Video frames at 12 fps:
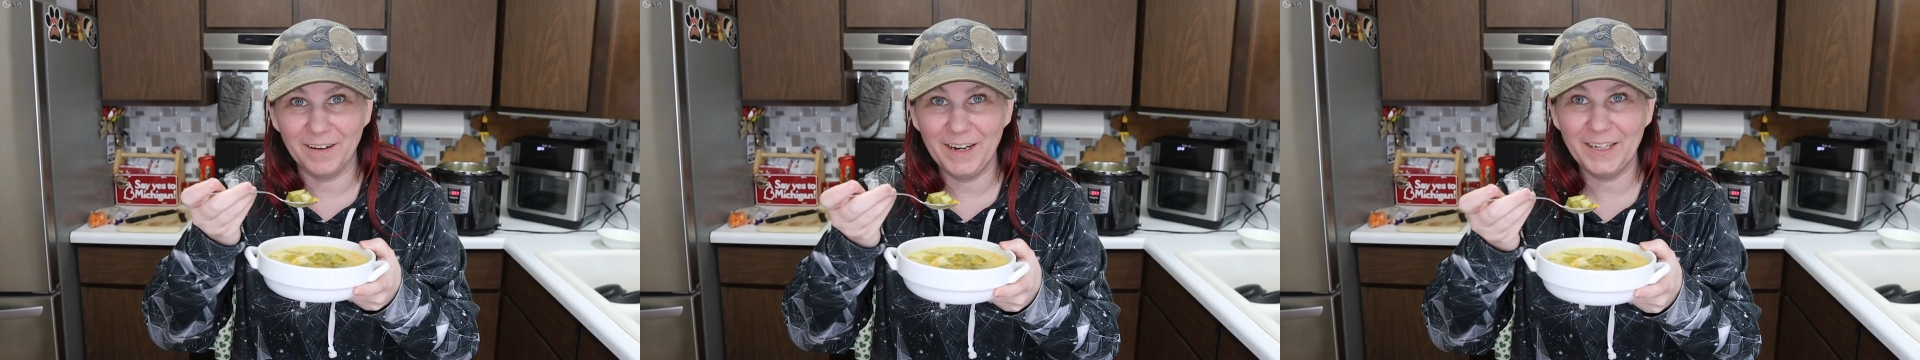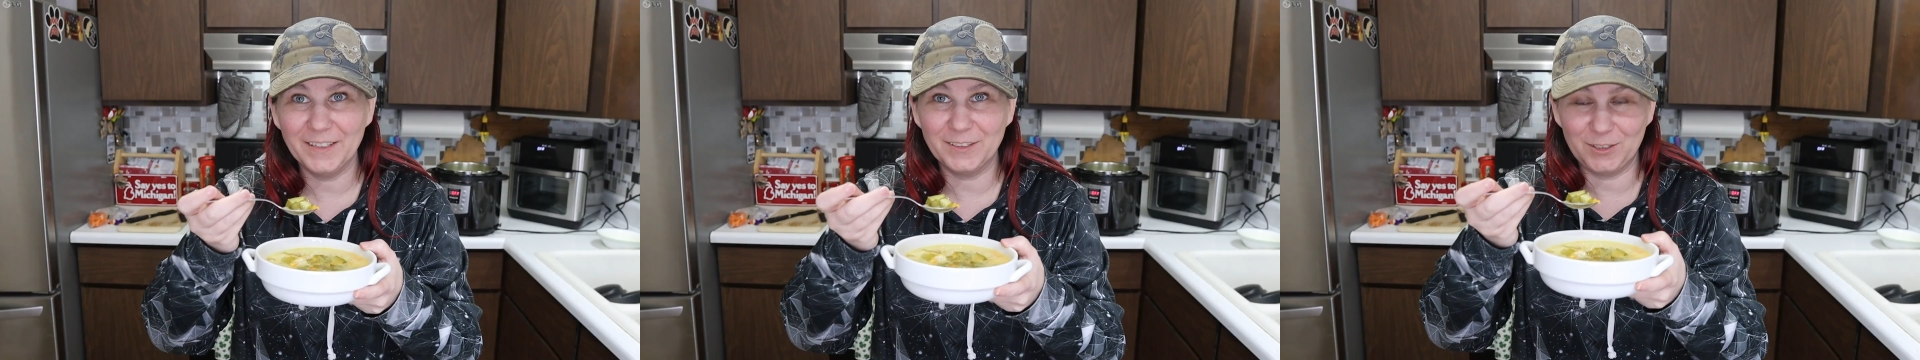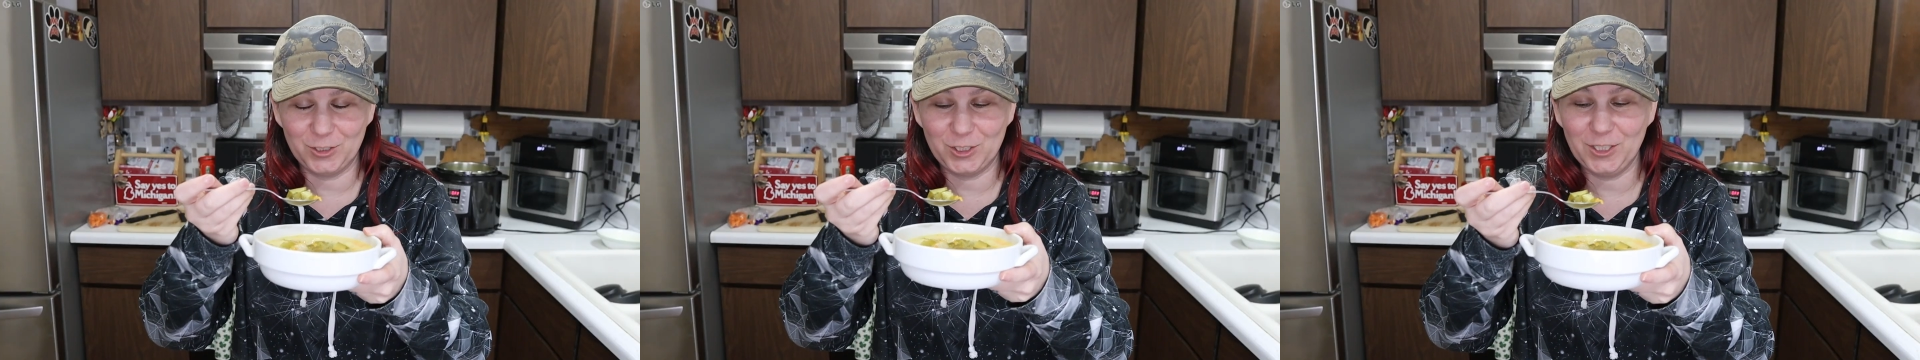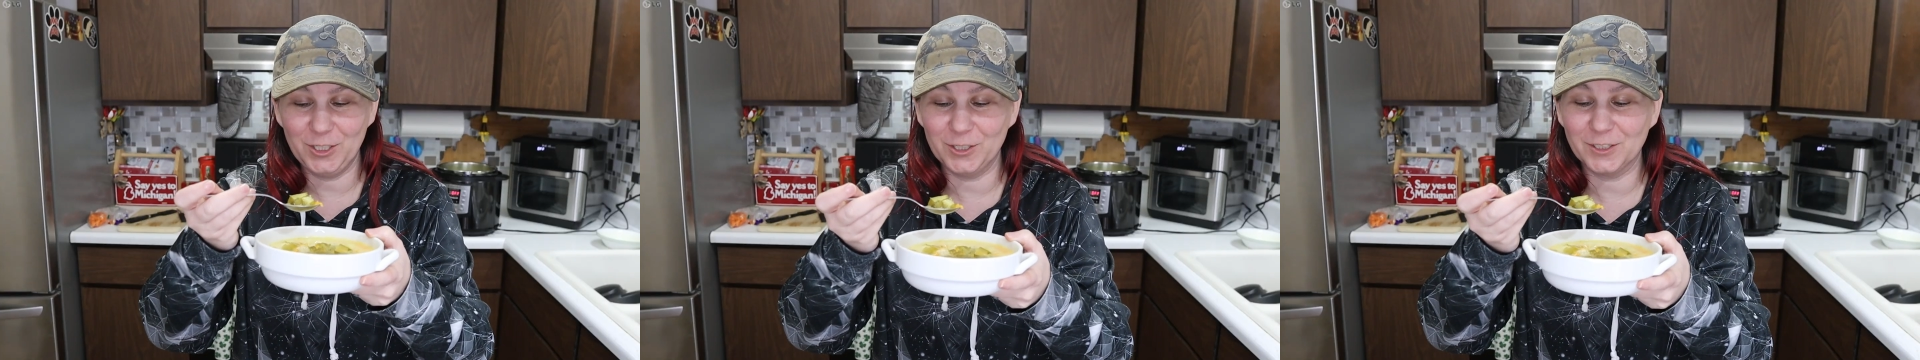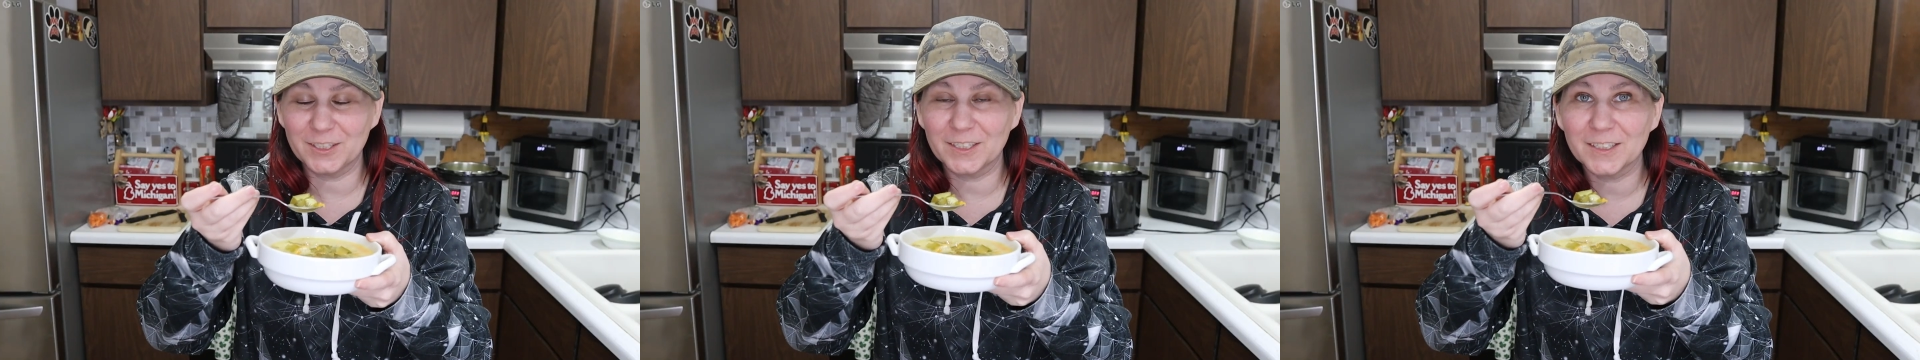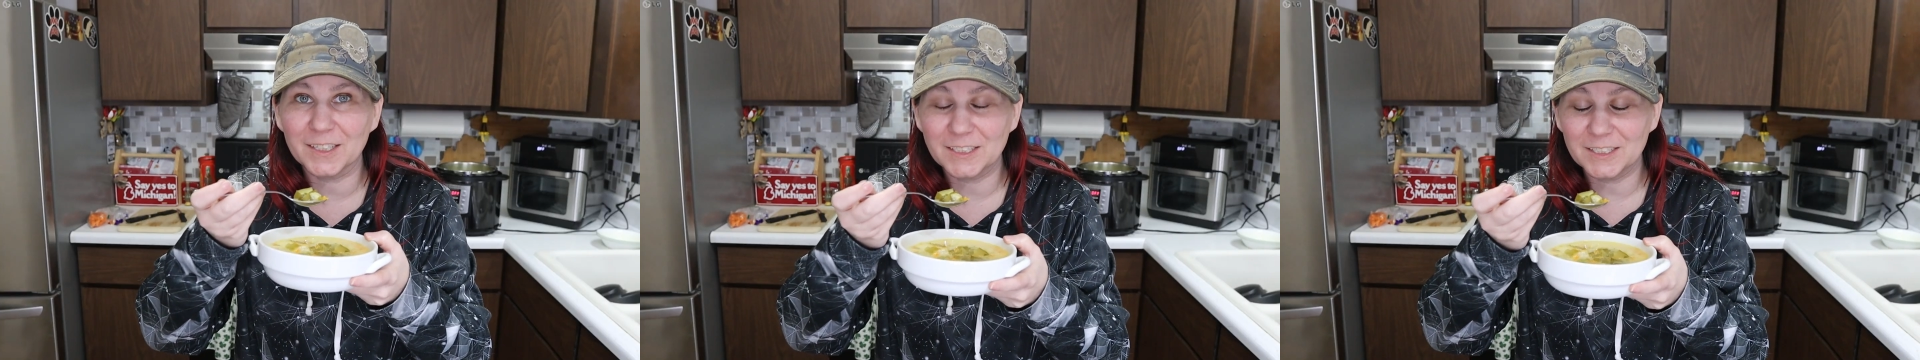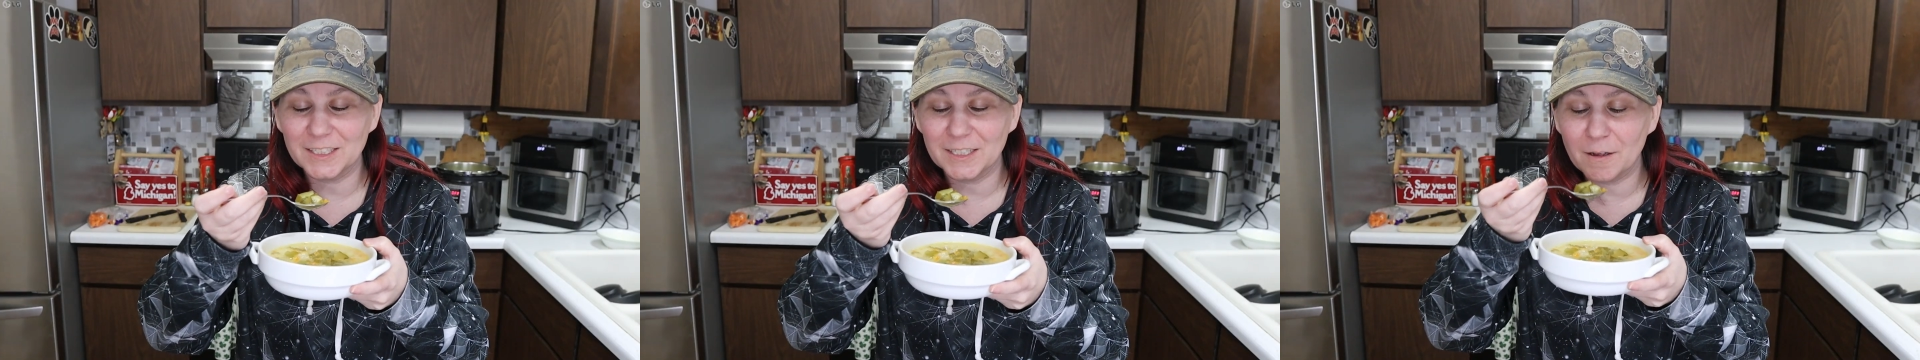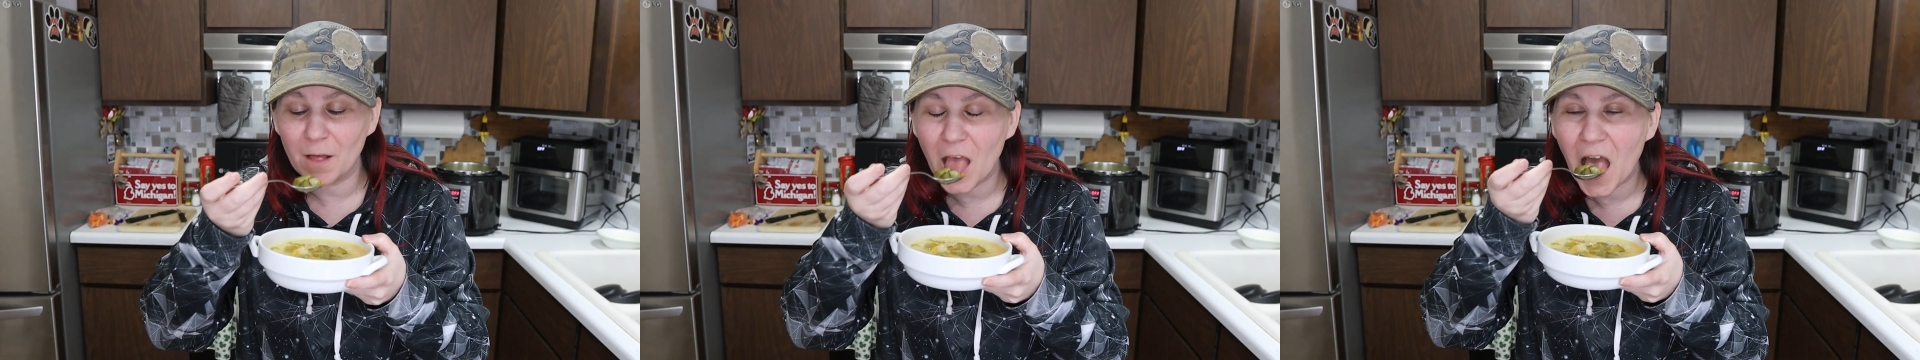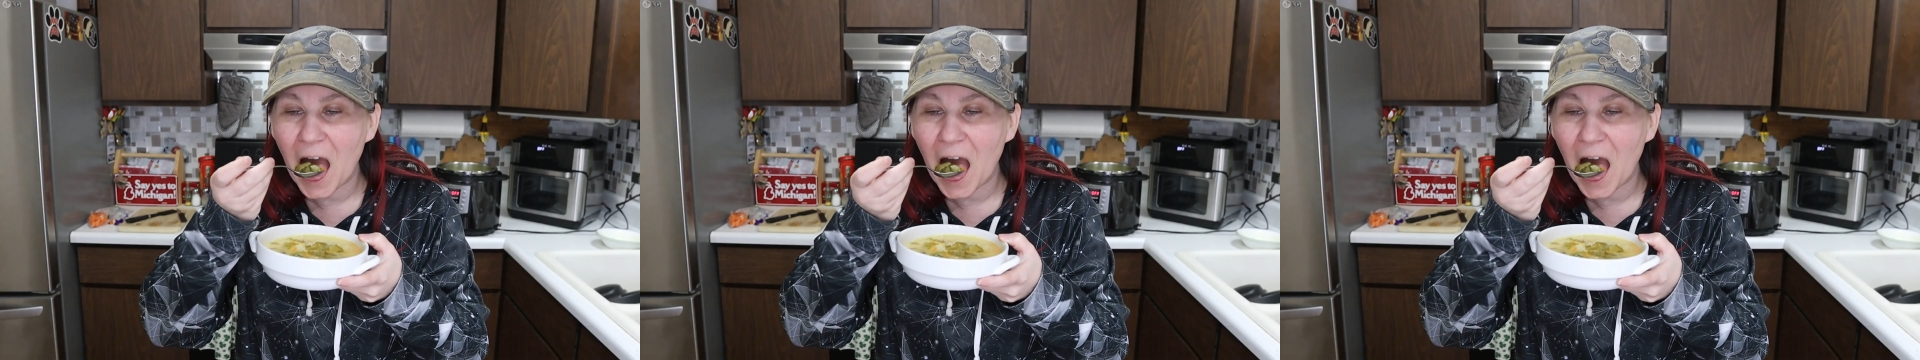right, cheers, let's see.